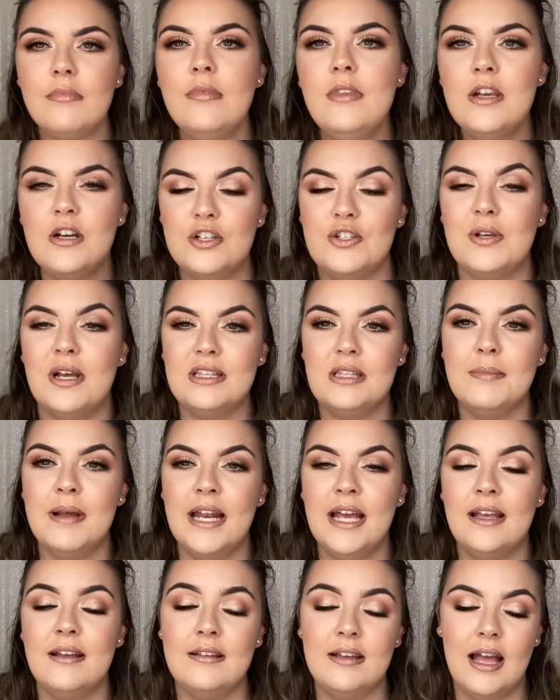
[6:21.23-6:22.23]
So at the
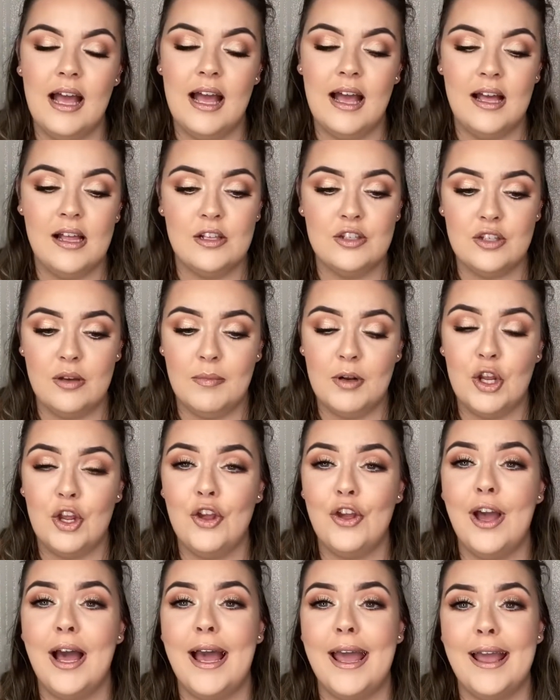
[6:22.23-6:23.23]
minute, and someone who
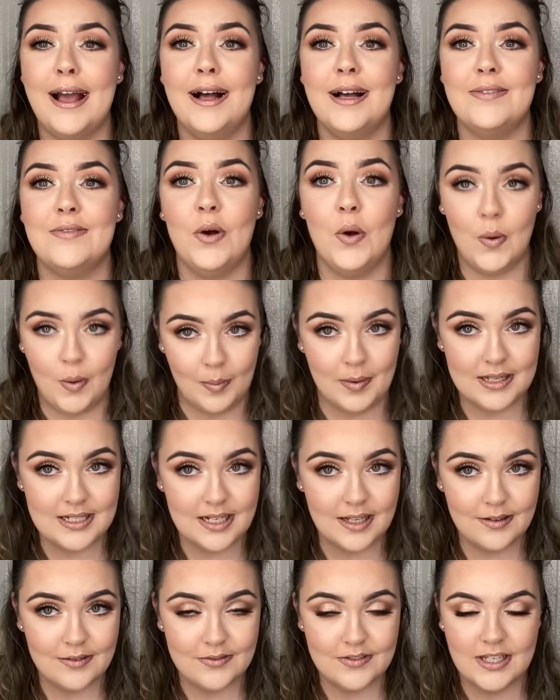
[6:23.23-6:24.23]
I have always
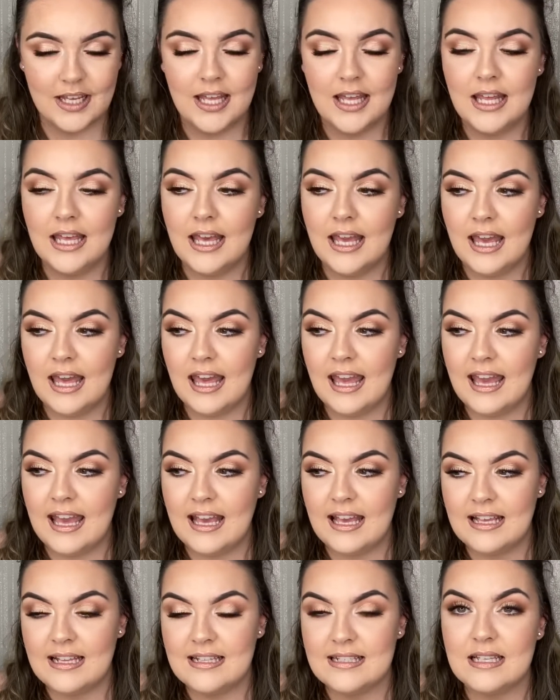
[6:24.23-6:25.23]
loved,
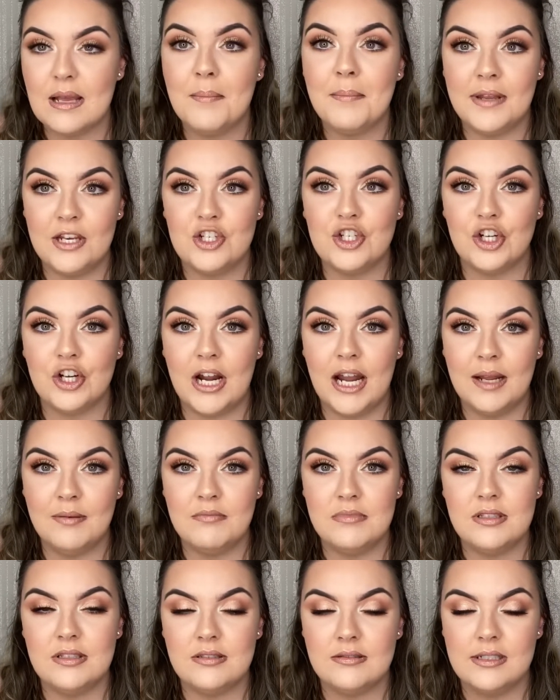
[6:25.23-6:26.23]
is Misha
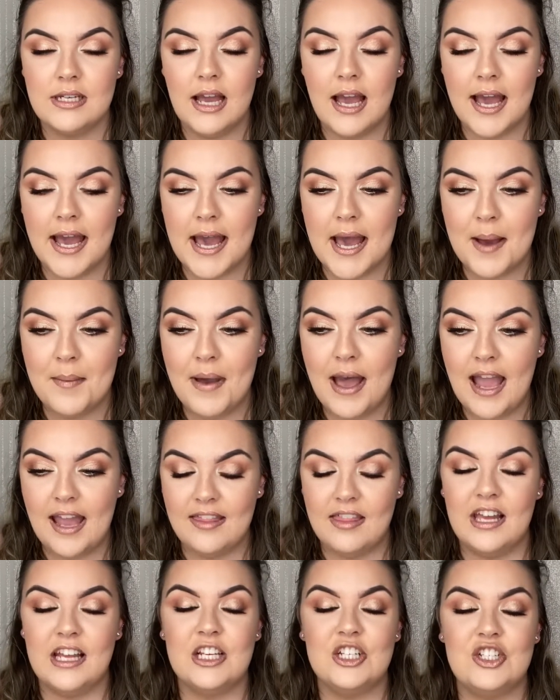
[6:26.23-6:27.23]
Grimes. I
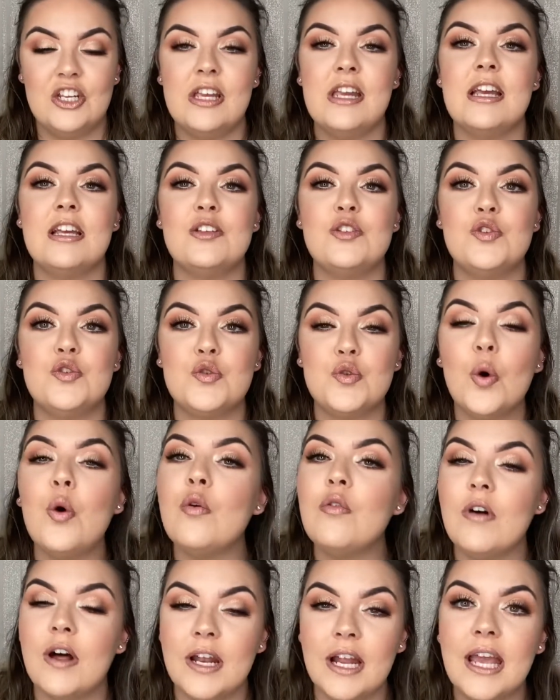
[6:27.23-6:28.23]
think she is so
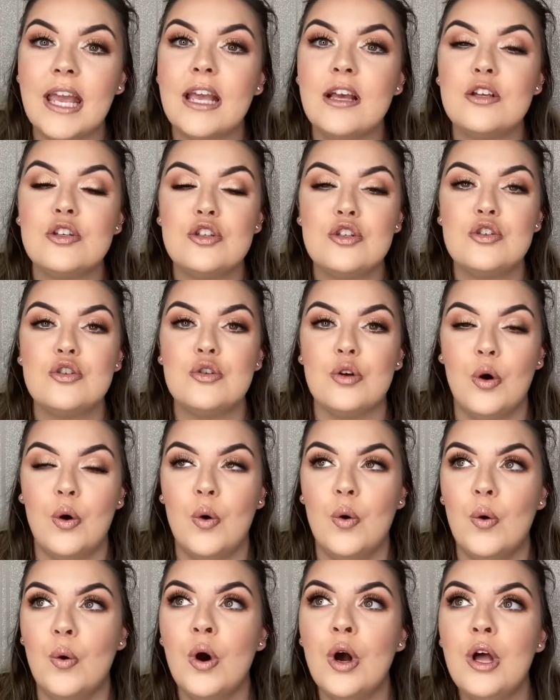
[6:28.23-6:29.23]
funny,
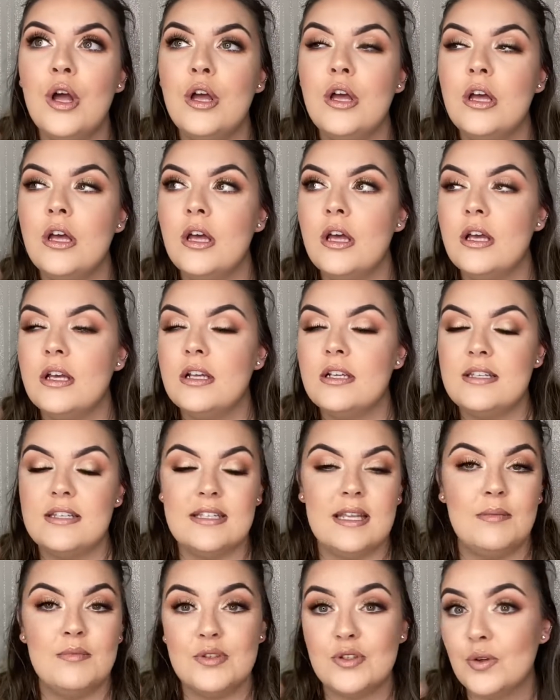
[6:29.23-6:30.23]
she
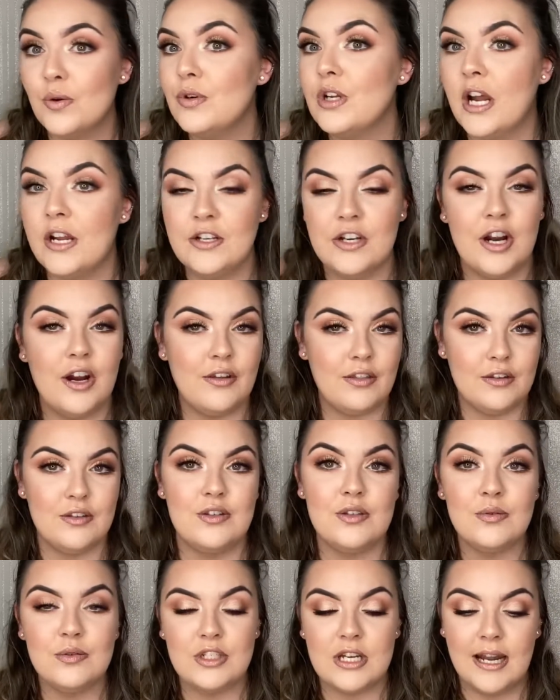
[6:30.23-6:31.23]
seems so down to earth and
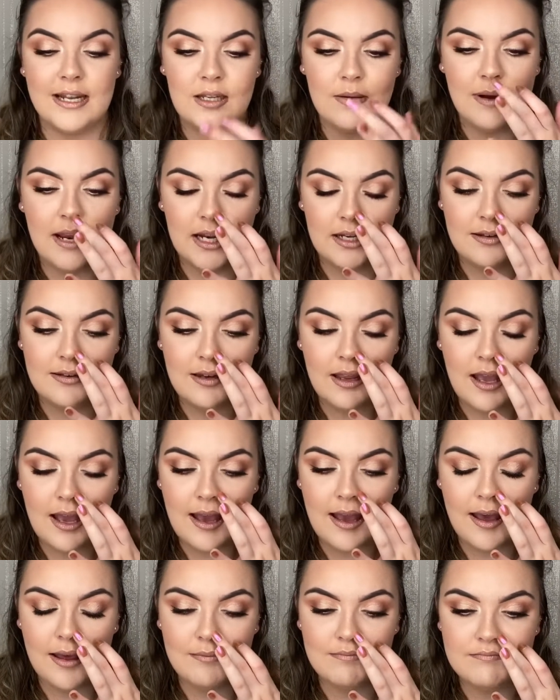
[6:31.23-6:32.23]
so genuine.
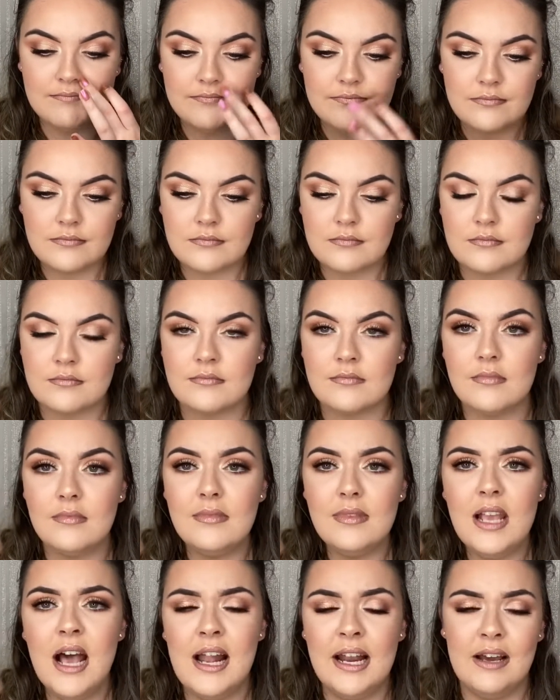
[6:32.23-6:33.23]
And
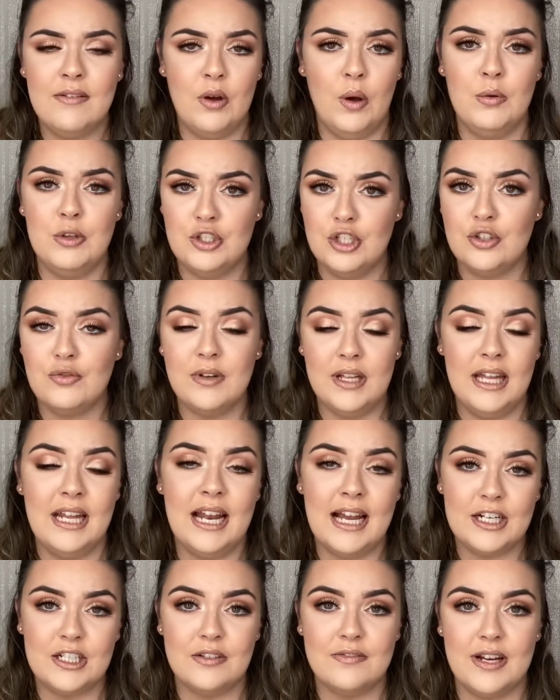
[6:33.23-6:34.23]
I've always just really
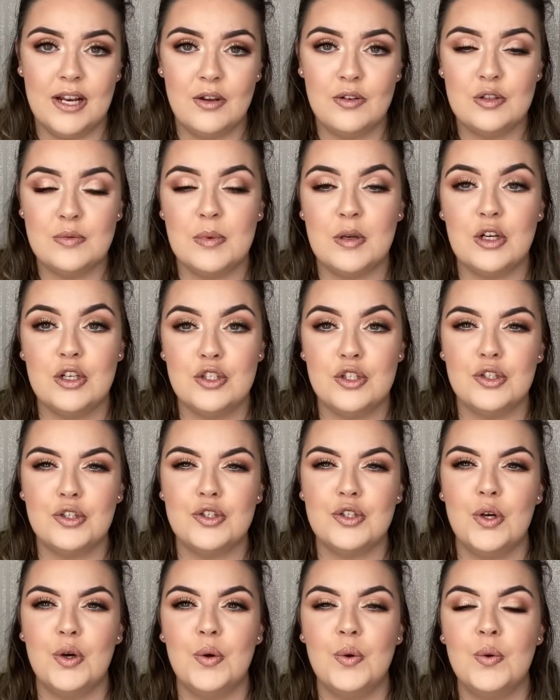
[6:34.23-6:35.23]
liked her videos because they're
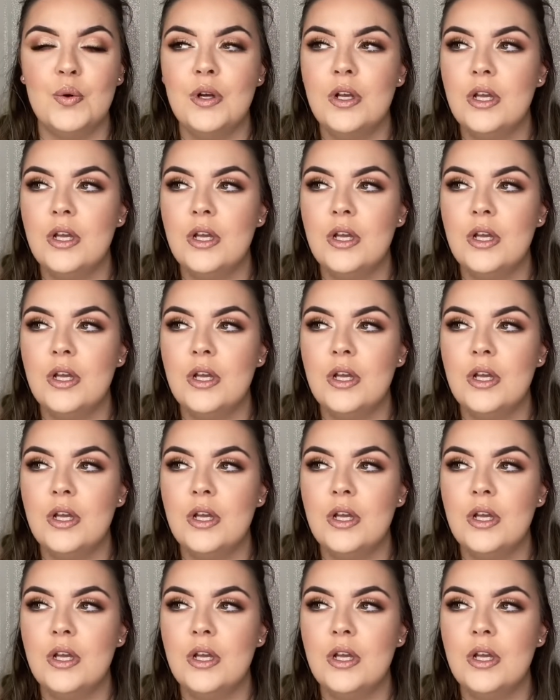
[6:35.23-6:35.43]
so